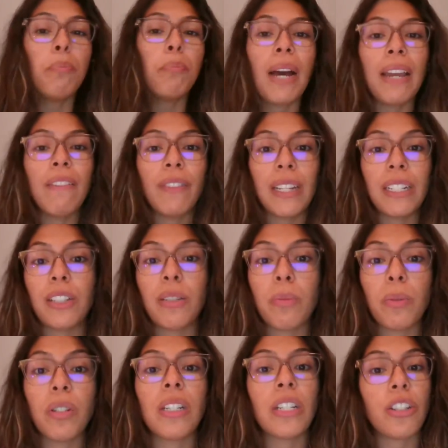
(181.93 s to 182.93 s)
buy
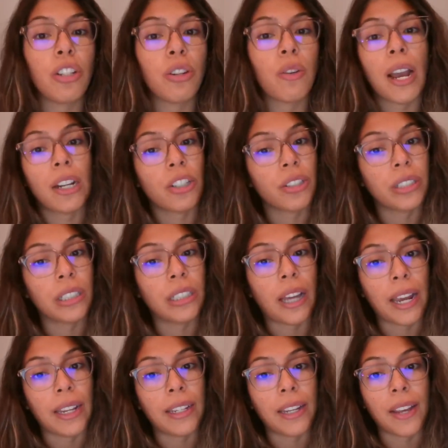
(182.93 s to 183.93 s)
vegetables that you actually
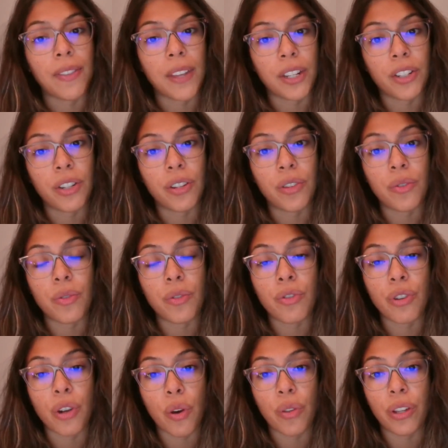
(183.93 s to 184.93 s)
like and that you
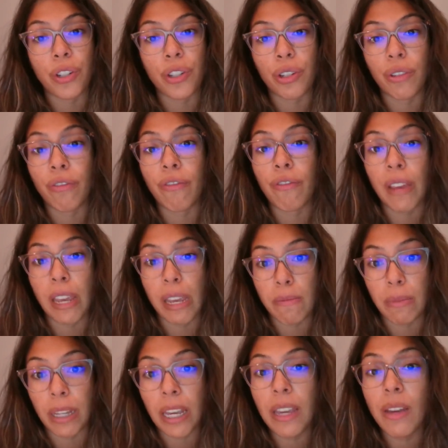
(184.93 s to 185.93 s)
know that your
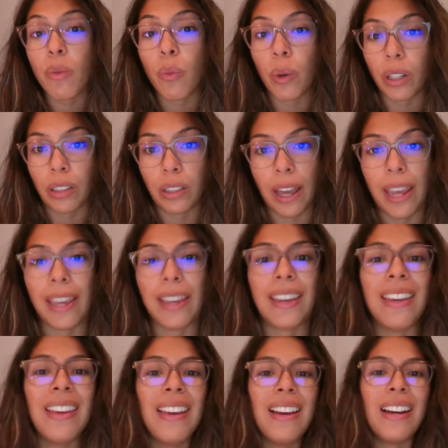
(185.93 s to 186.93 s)
family will like.
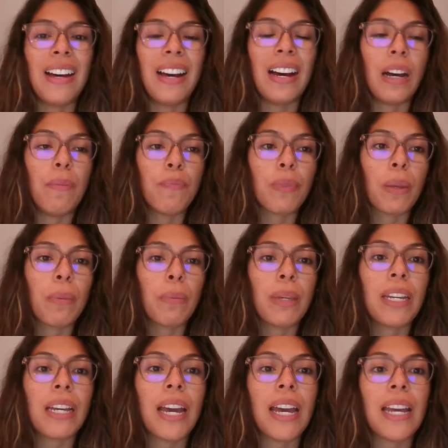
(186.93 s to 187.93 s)

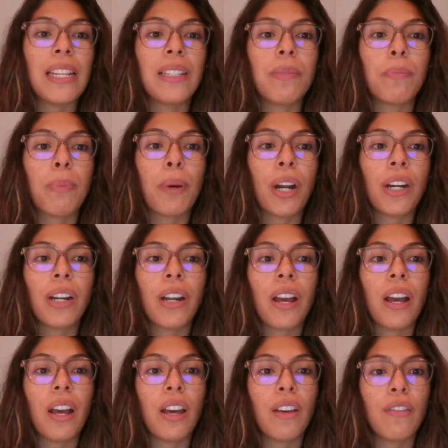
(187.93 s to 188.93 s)
Because part
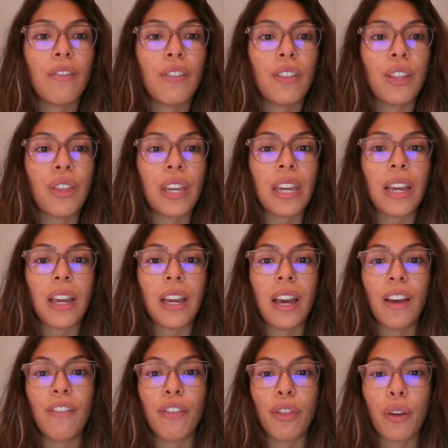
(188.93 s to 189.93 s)
of the thing
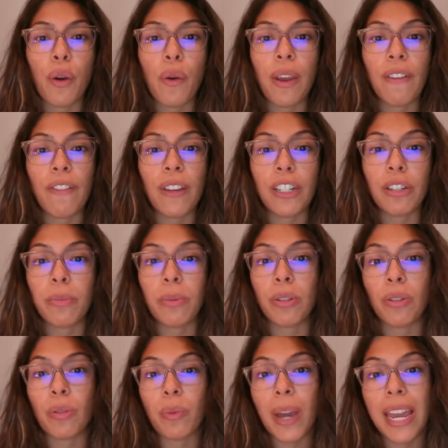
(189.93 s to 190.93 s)
of throwing
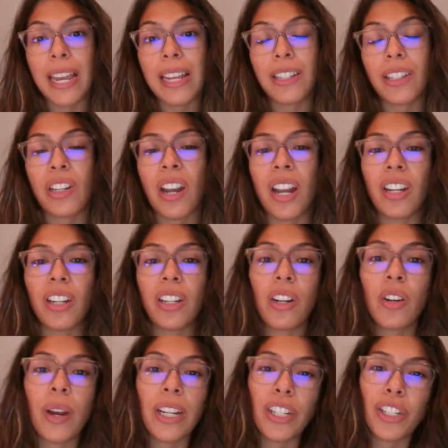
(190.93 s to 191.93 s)
vegetables away is you're not
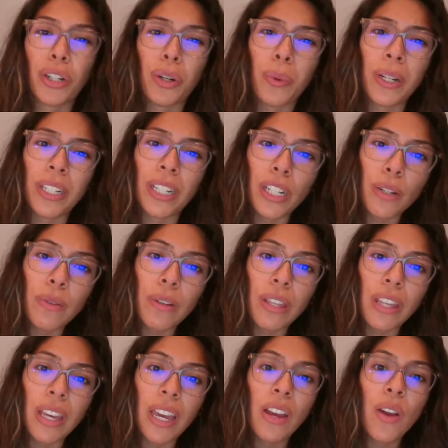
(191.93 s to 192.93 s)
quite sure what to do
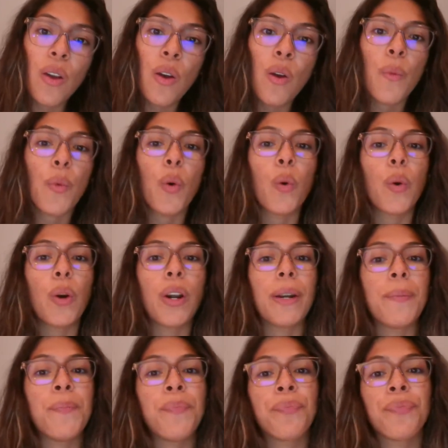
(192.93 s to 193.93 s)
with it,
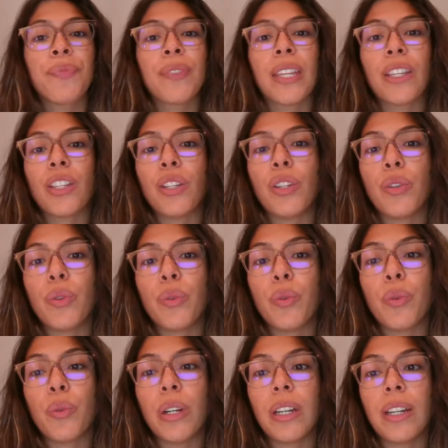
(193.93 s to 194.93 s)
or
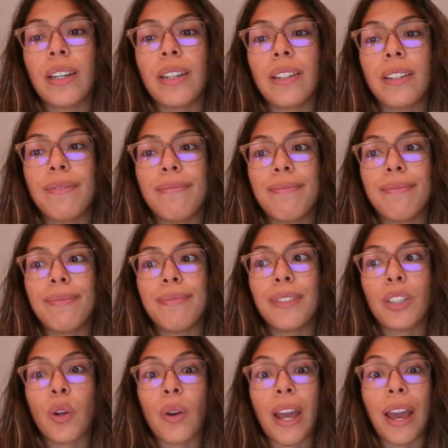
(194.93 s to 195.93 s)
you
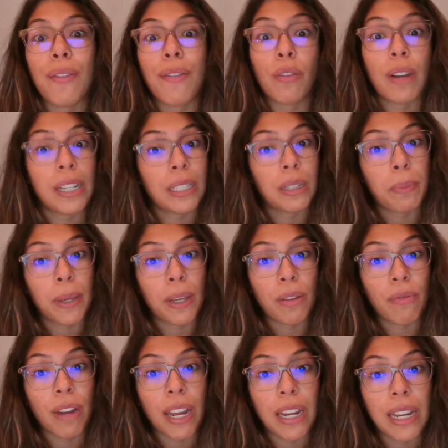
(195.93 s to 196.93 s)
don't have a
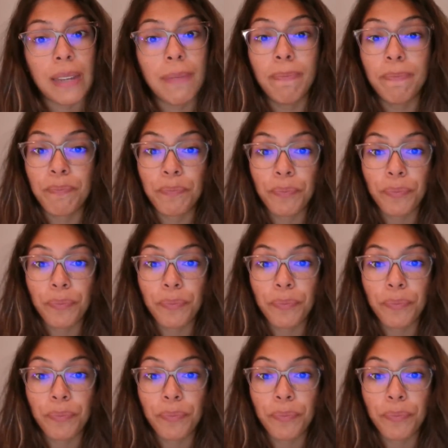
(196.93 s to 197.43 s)
recipe ready,